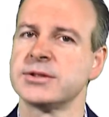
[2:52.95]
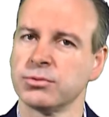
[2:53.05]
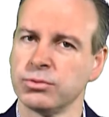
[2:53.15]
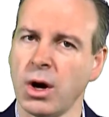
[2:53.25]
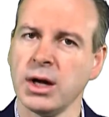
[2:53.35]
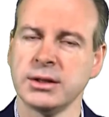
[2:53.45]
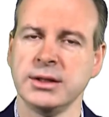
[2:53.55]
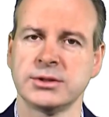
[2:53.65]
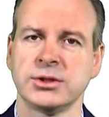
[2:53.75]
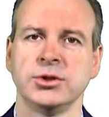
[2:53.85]
the right
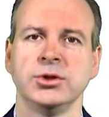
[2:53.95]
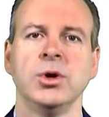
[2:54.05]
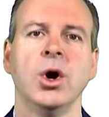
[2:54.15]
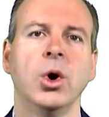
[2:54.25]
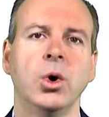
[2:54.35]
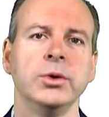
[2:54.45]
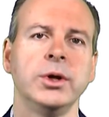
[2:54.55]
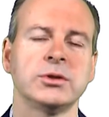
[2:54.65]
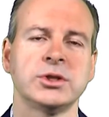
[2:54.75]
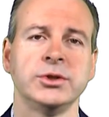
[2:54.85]
thing to do or
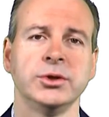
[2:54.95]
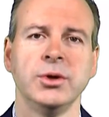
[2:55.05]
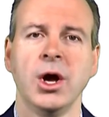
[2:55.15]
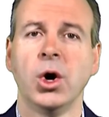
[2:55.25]
not to do,